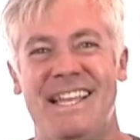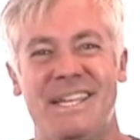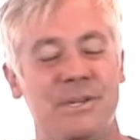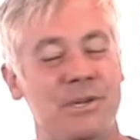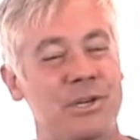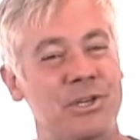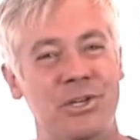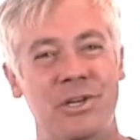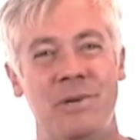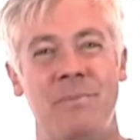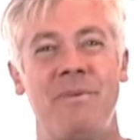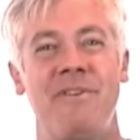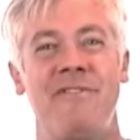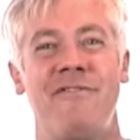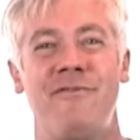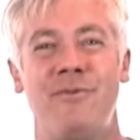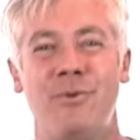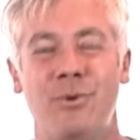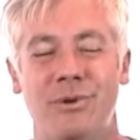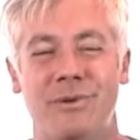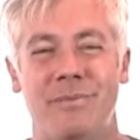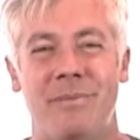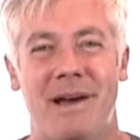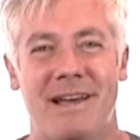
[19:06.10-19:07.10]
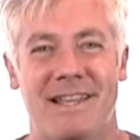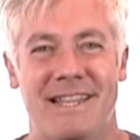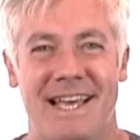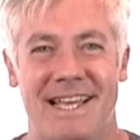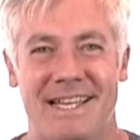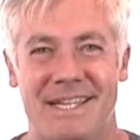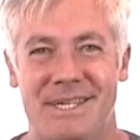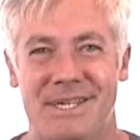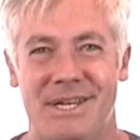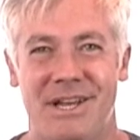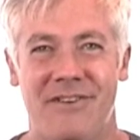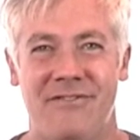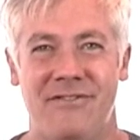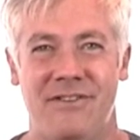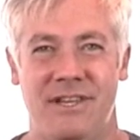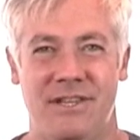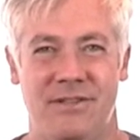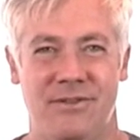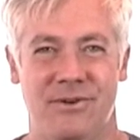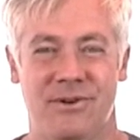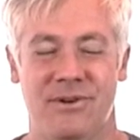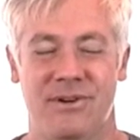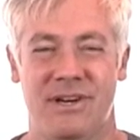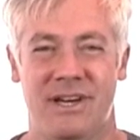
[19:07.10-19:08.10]
So you shouldn't be fooled by that stuff
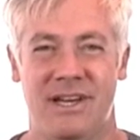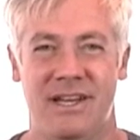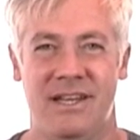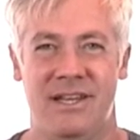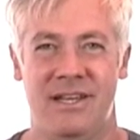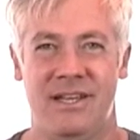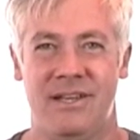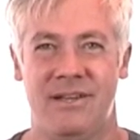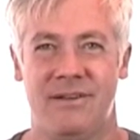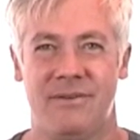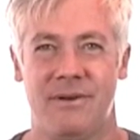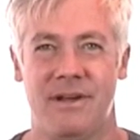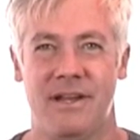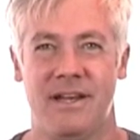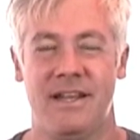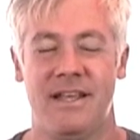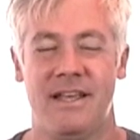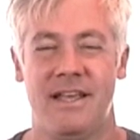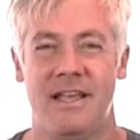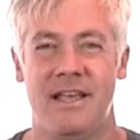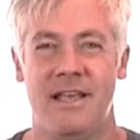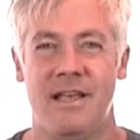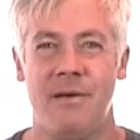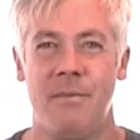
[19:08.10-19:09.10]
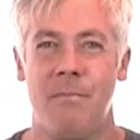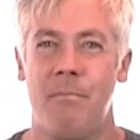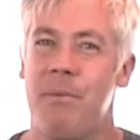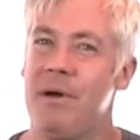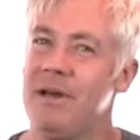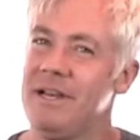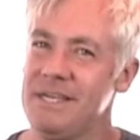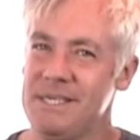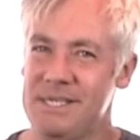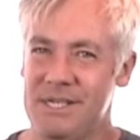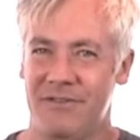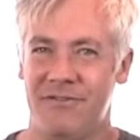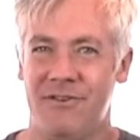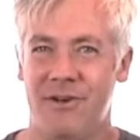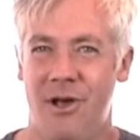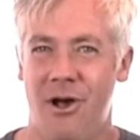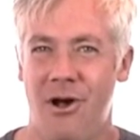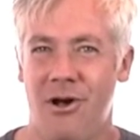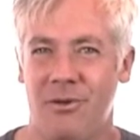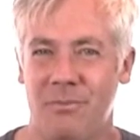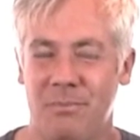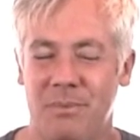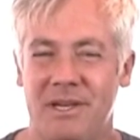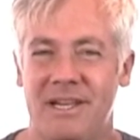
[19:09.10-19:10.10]
either, right? But it's
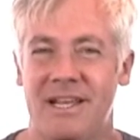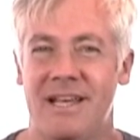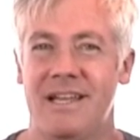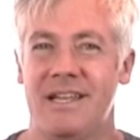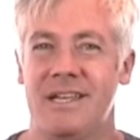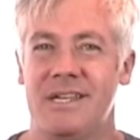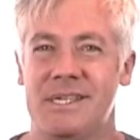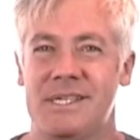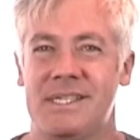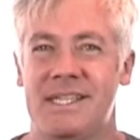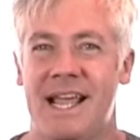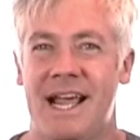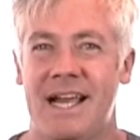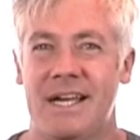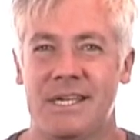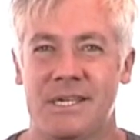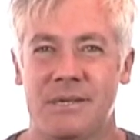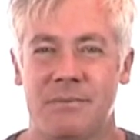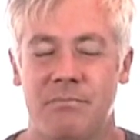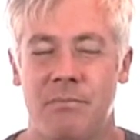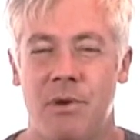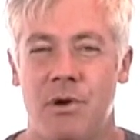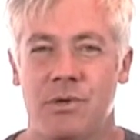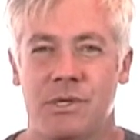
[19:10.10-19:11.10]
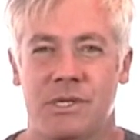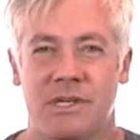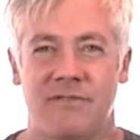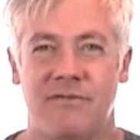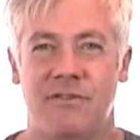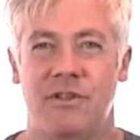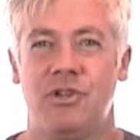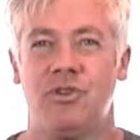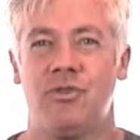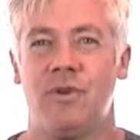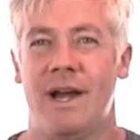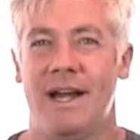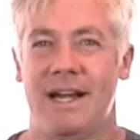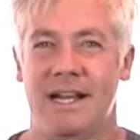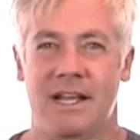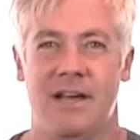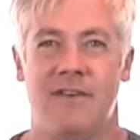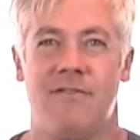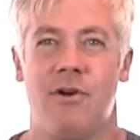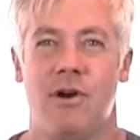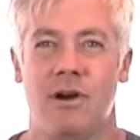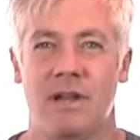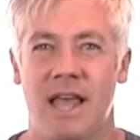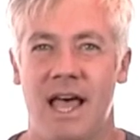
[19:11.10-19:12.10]
difficult because that's most of the
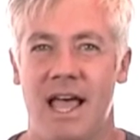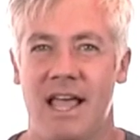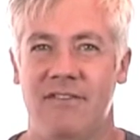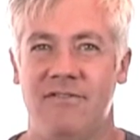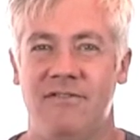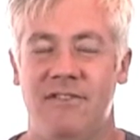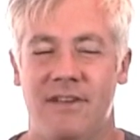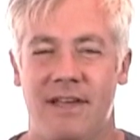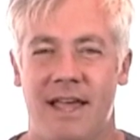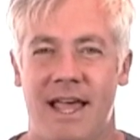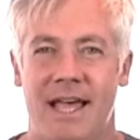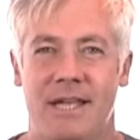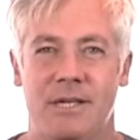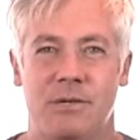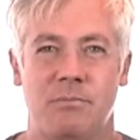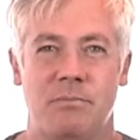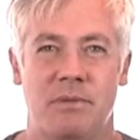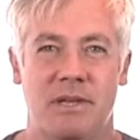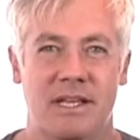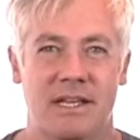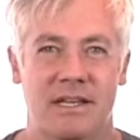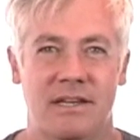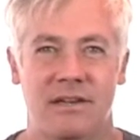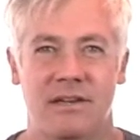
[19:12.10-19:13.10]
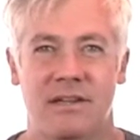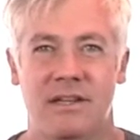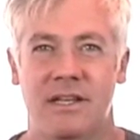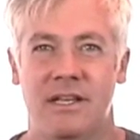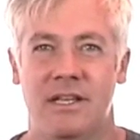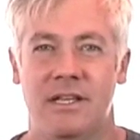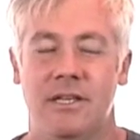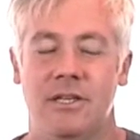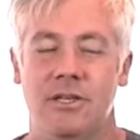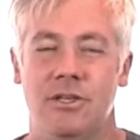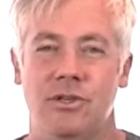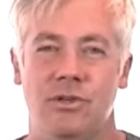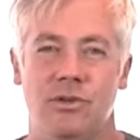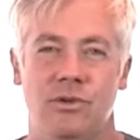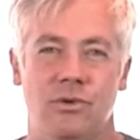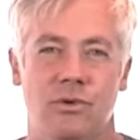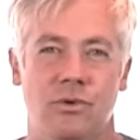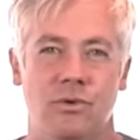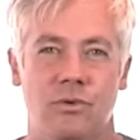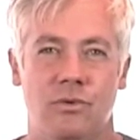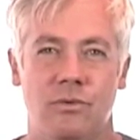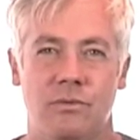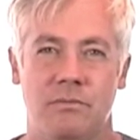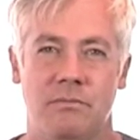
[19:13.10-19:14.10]
training of our life has been
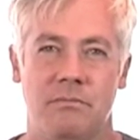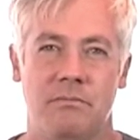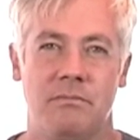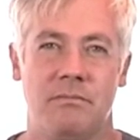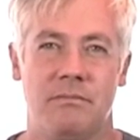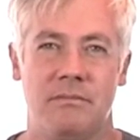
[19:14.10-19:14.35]
to